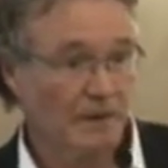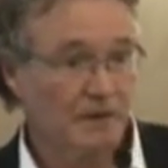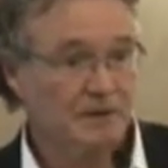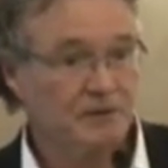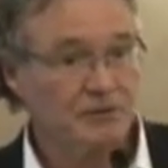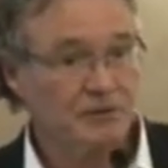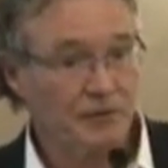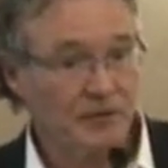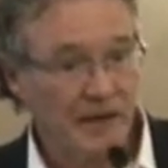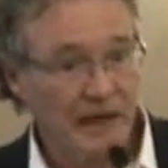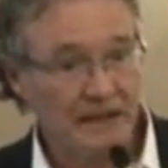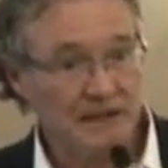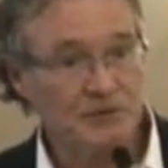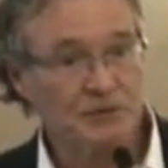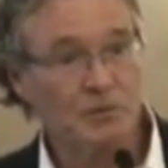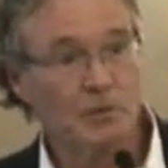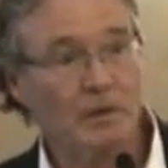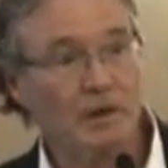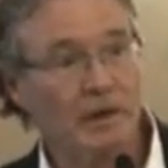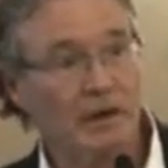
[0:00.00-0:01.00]
So
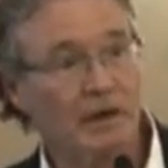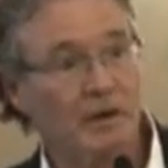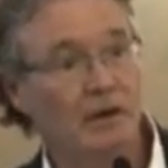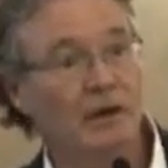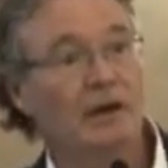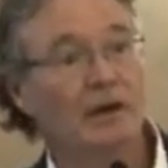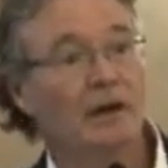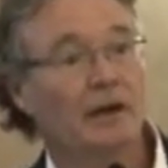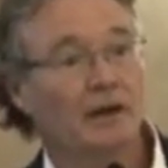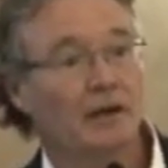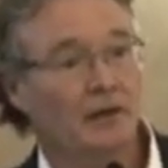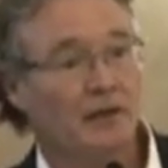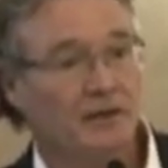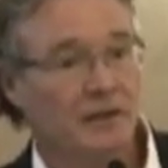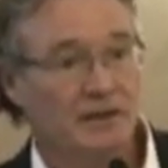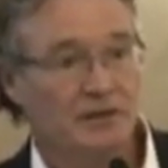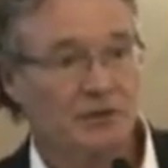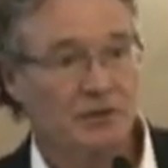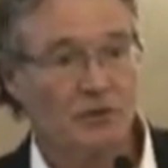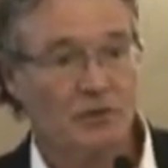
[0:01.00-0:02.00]
that's where
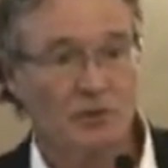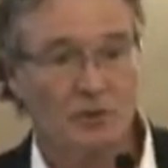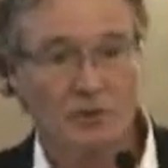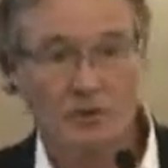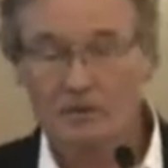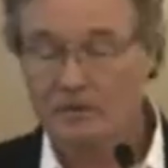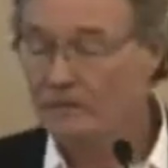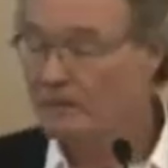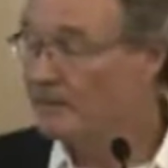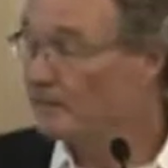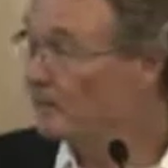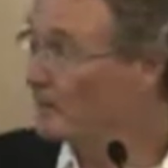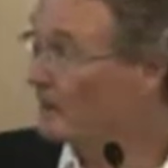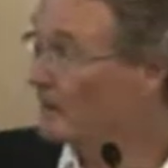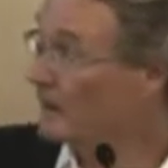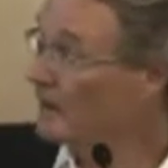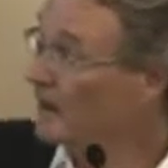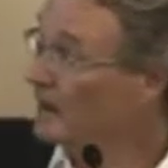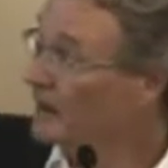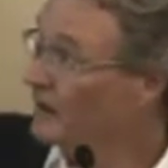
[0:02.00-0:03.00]
this whole
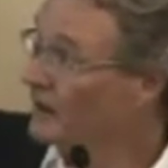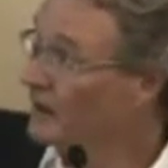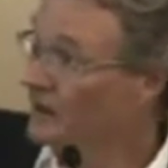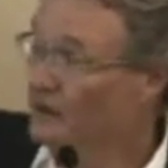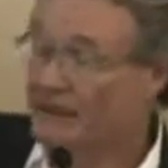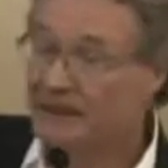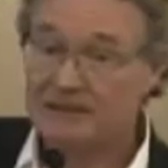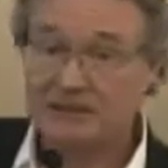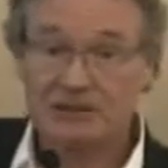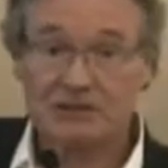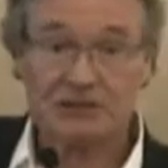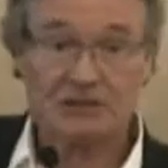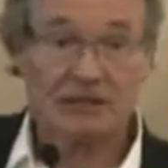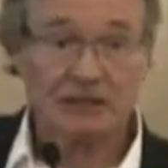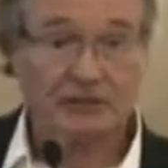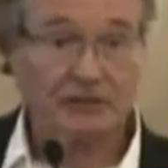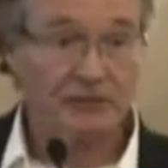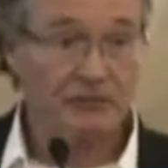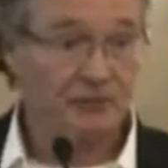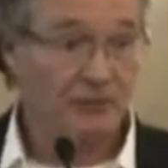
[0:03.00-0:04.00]

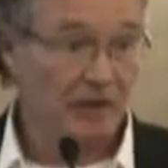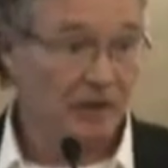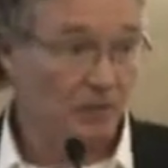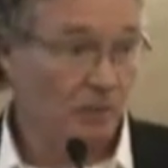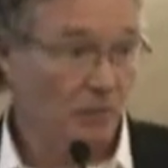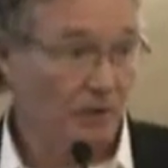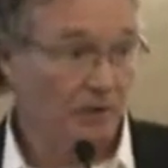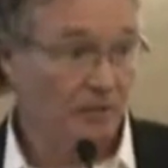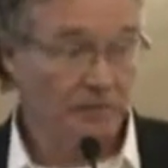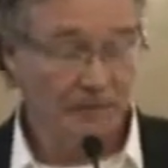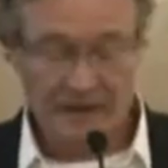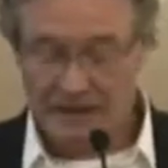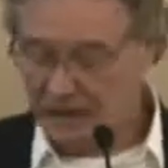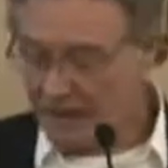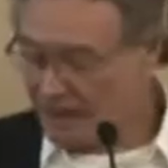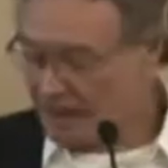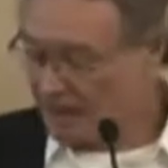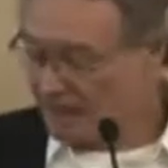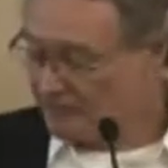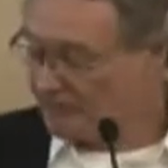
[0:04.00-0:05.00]
legislative framework
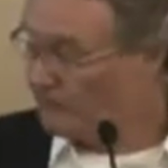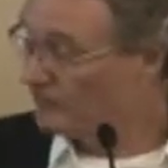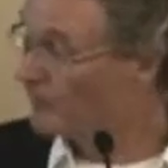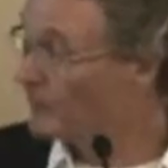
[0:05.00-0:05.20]
began.